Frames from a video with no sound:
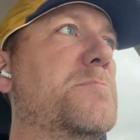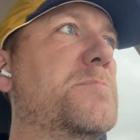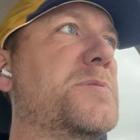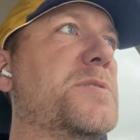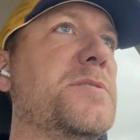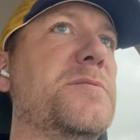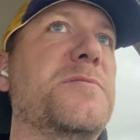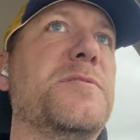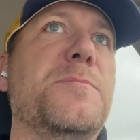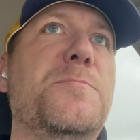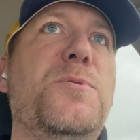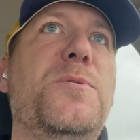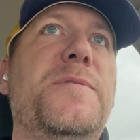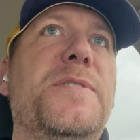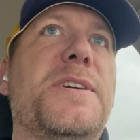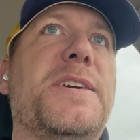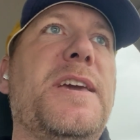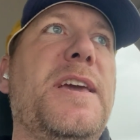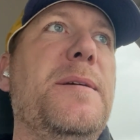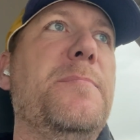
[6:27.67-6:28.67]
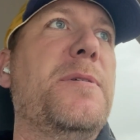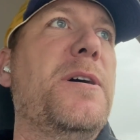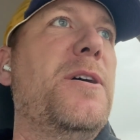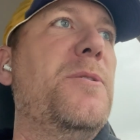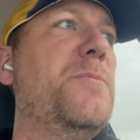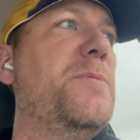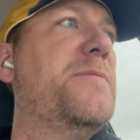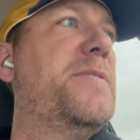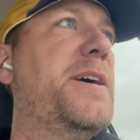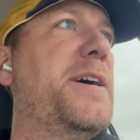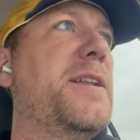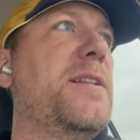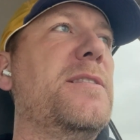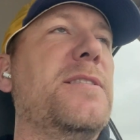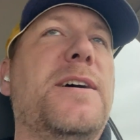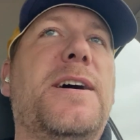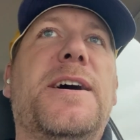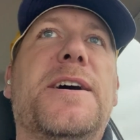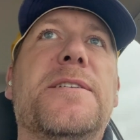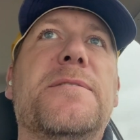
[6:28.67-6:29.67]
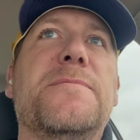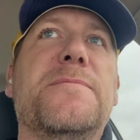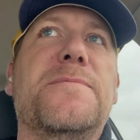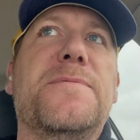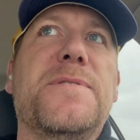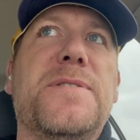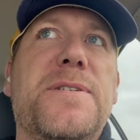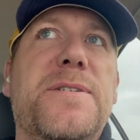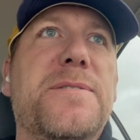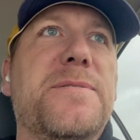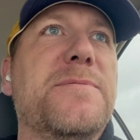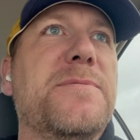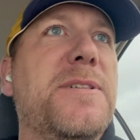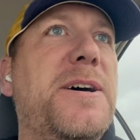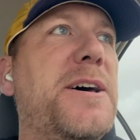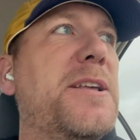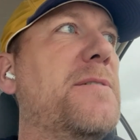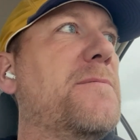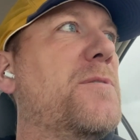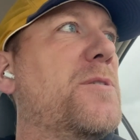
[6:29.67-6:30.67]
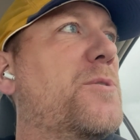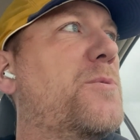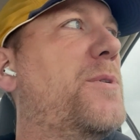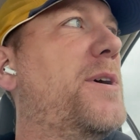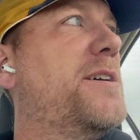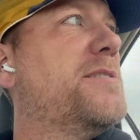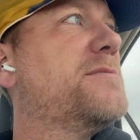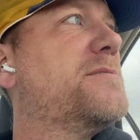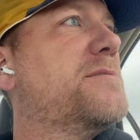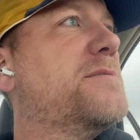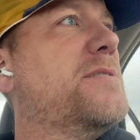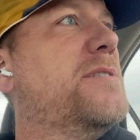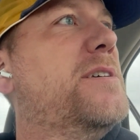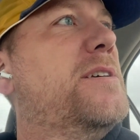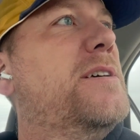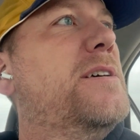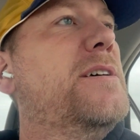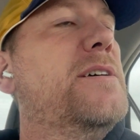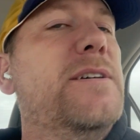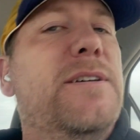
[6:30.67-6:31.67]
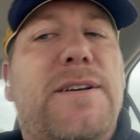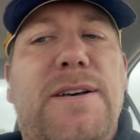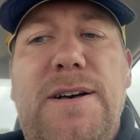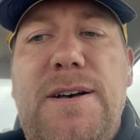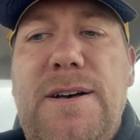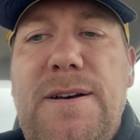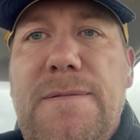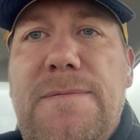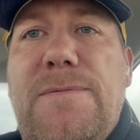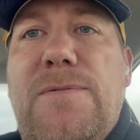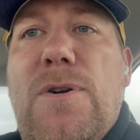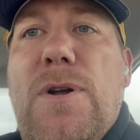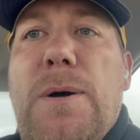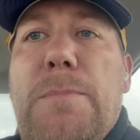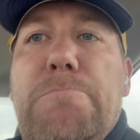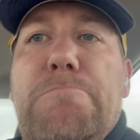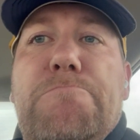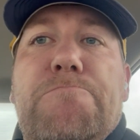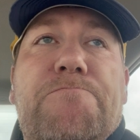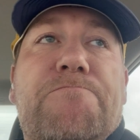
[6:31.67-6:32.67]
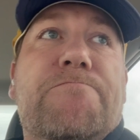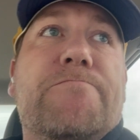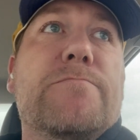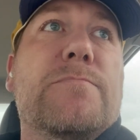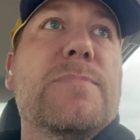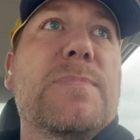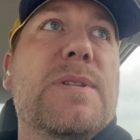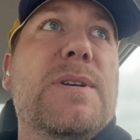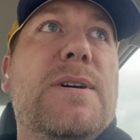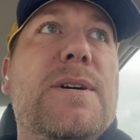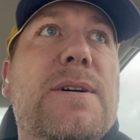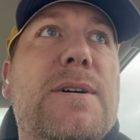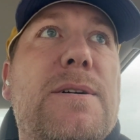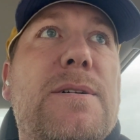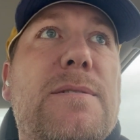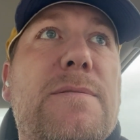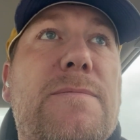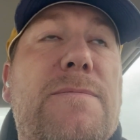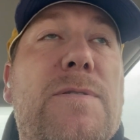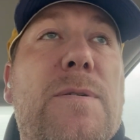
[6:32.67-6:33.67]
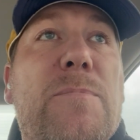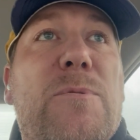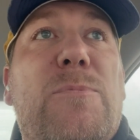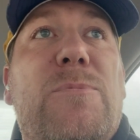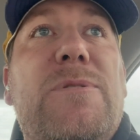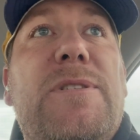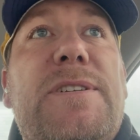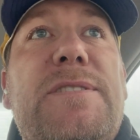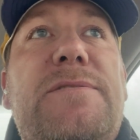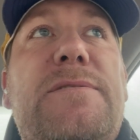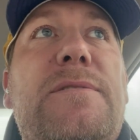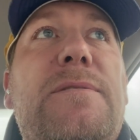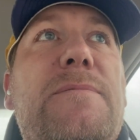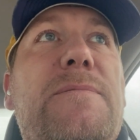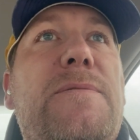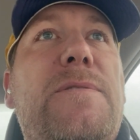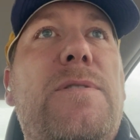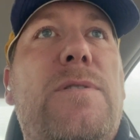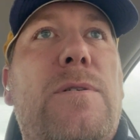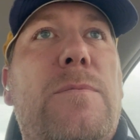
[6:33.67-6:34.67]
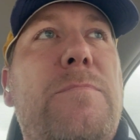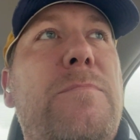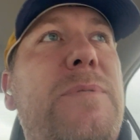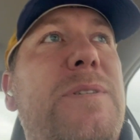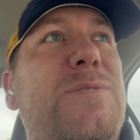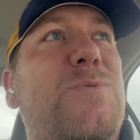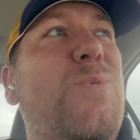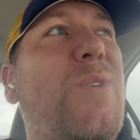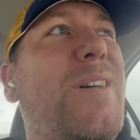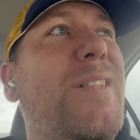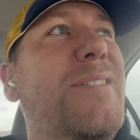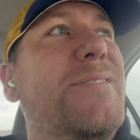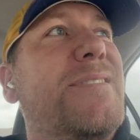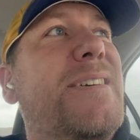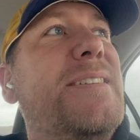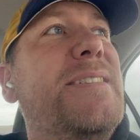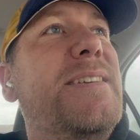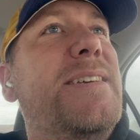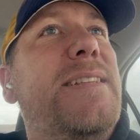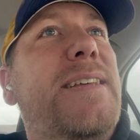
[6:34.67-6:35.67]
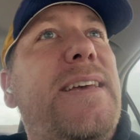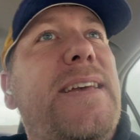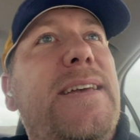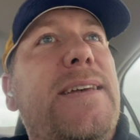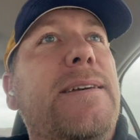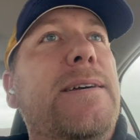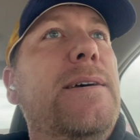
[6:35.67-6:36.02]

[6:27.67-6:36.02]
Since the movie came out, we've had a lot of requests from the release of the film, as well as I did a